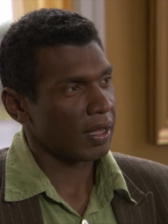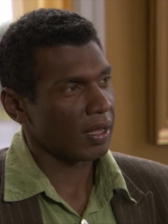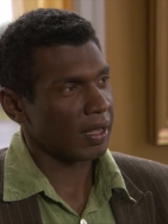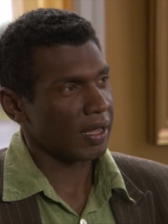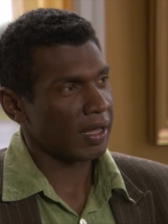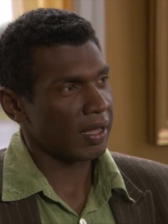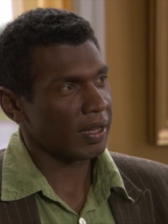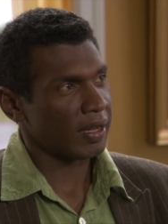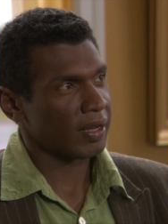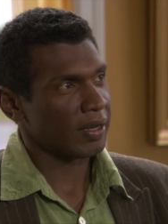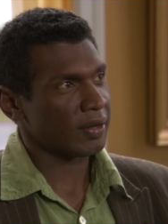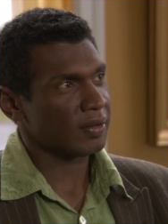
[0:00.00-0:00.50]

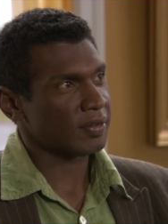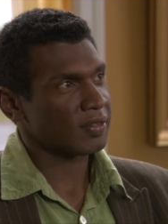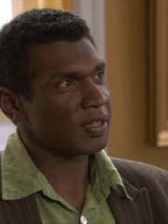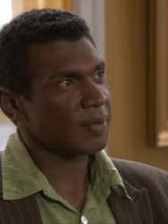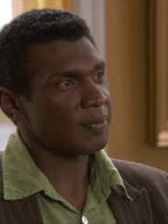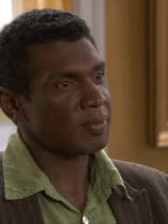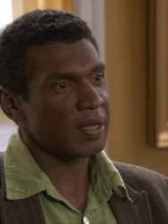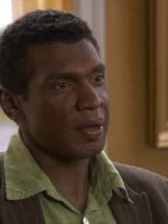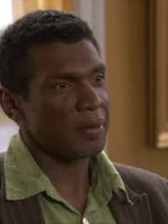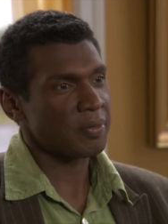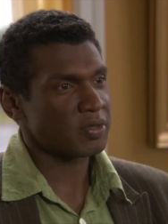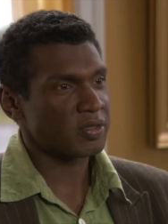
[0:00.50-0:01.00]
And
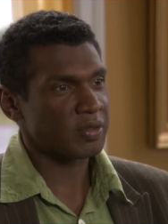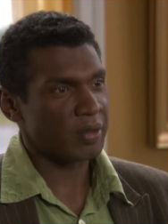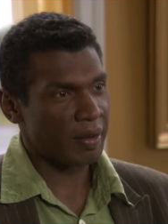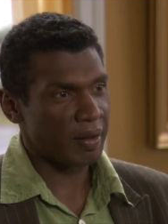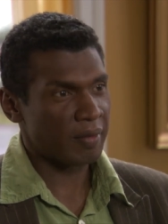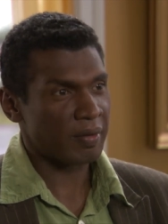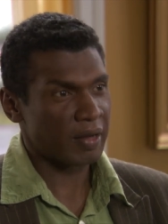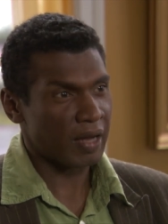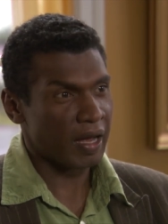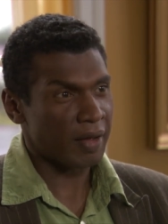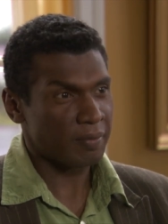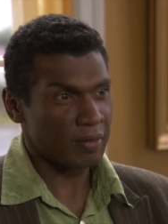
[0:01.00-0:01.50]
sometimes I,
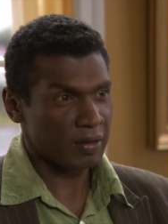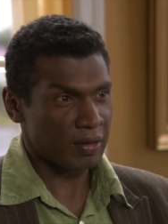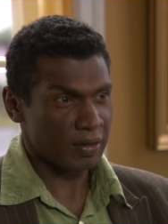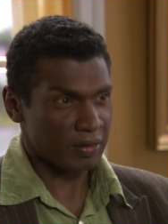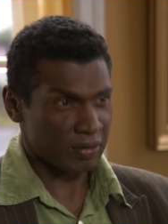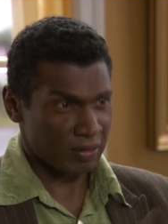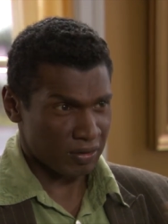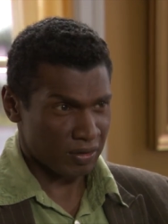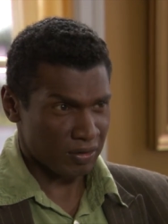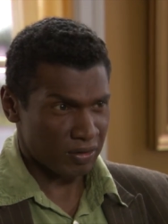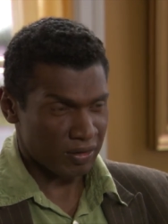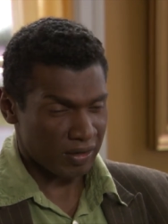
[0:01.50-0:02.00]
I,
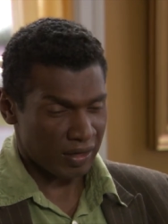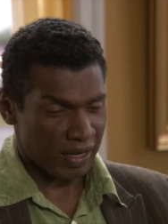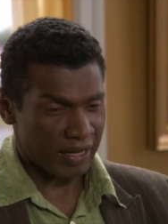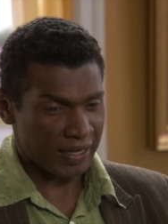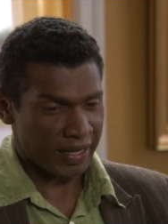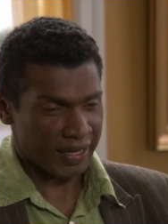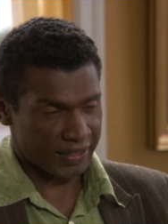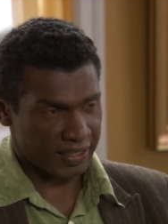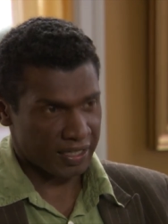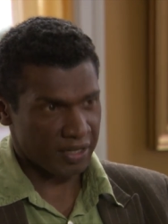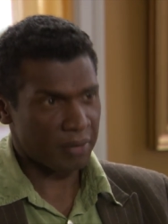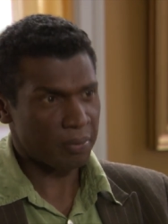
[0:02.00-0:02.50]
I
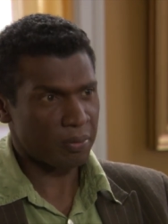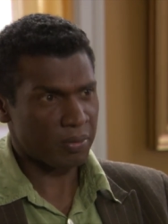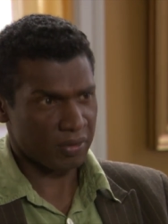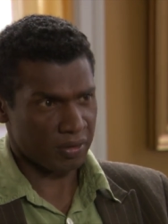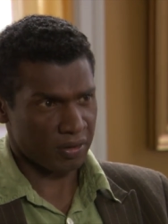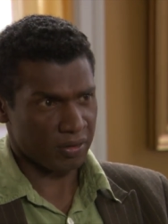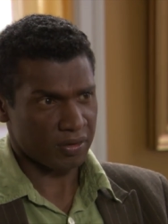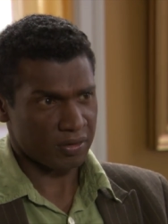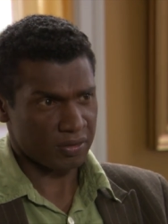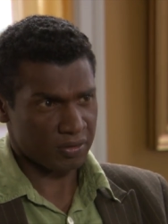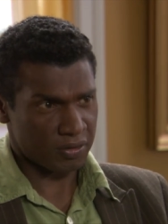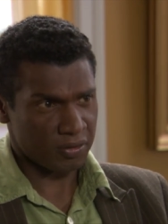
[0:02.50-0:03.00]
like to you
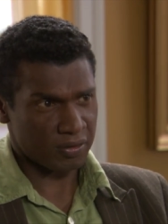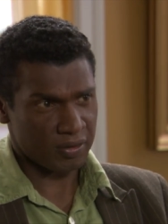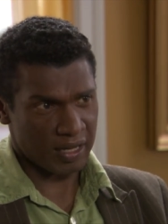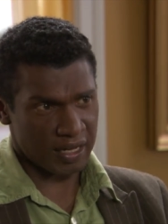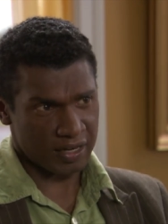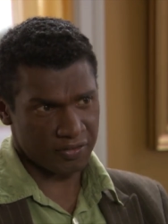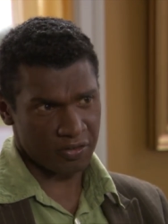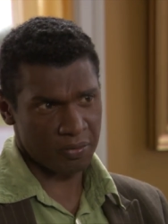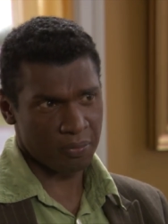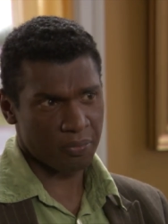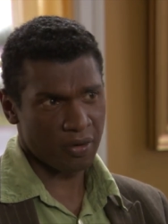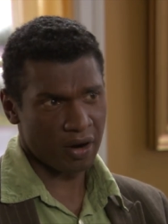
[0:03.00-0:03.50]
know, do a
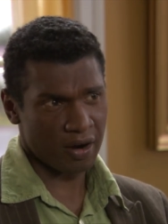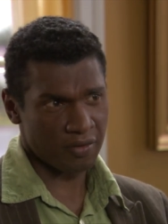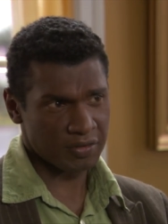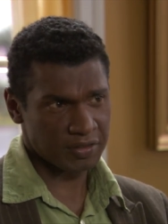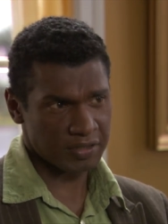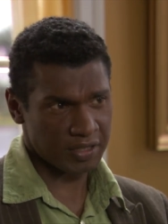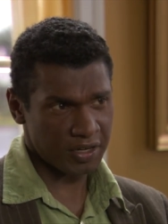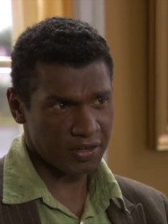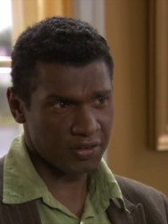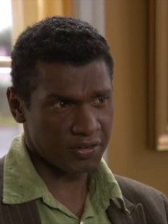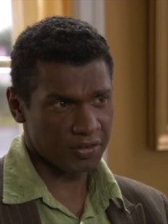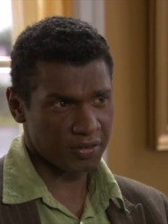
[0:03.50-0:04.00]
lot of
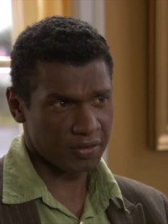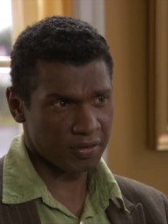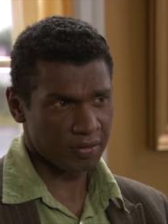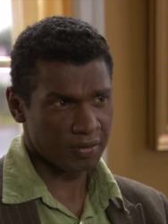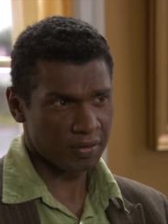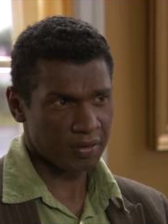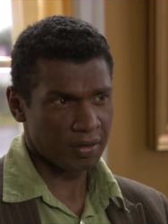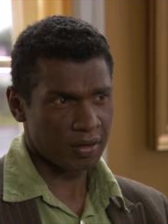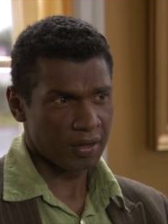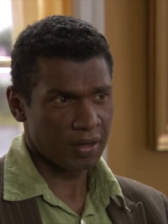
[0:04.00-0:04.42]
improvisation.